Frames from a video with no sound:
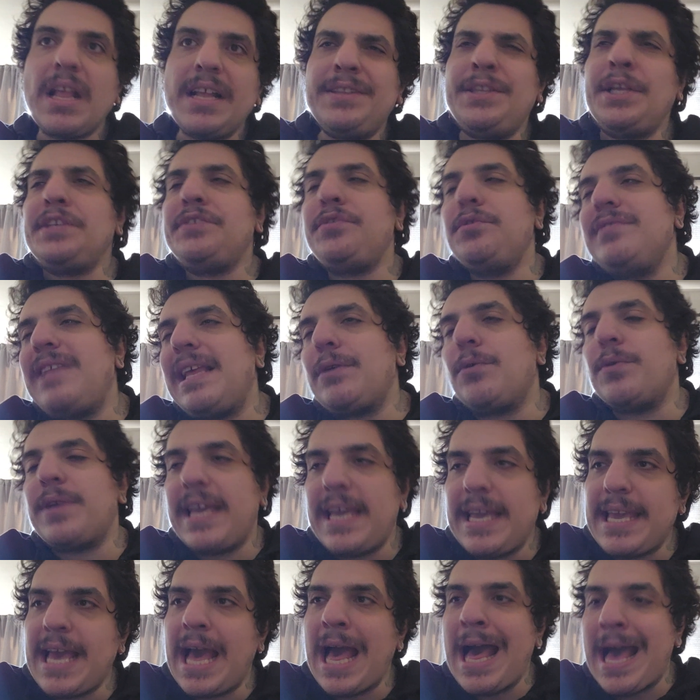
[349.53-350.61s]
Dexter's like,
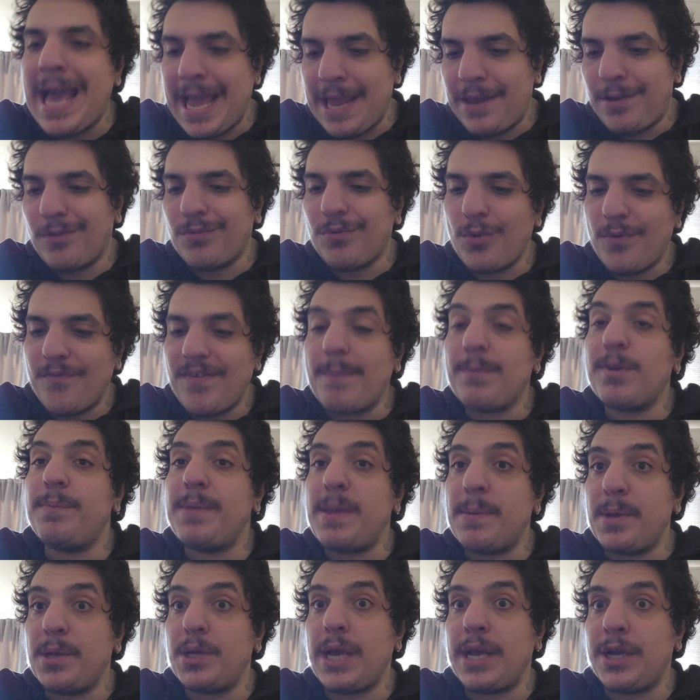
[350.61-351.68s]
okay, yeah, I don't know if I'm gonna
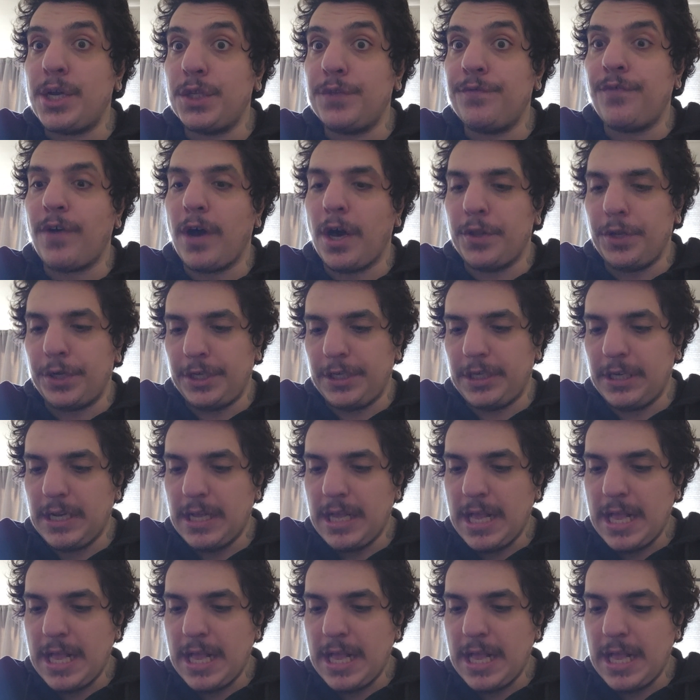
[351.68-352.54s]
be a good father.